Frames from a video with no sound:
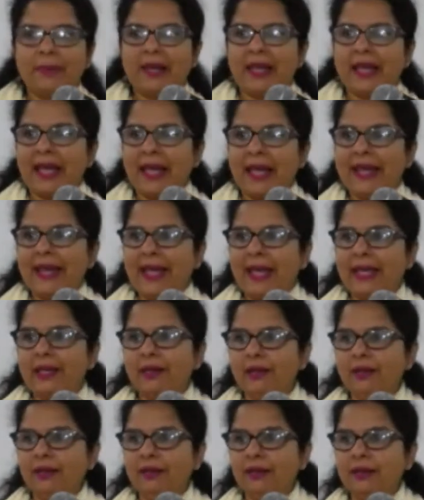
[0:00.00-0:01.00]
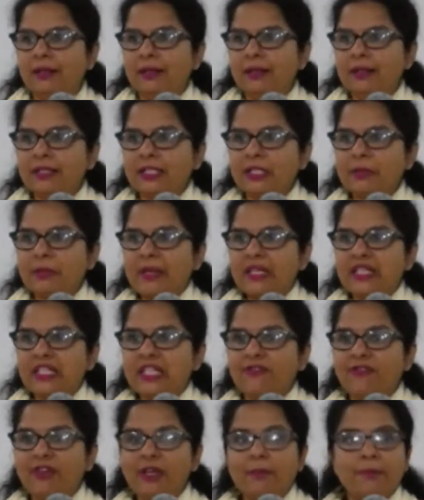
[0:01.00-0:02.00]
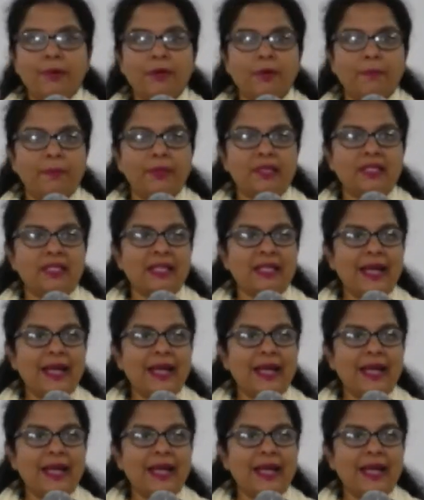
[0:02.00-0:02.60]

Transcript: plan and a specific purpose,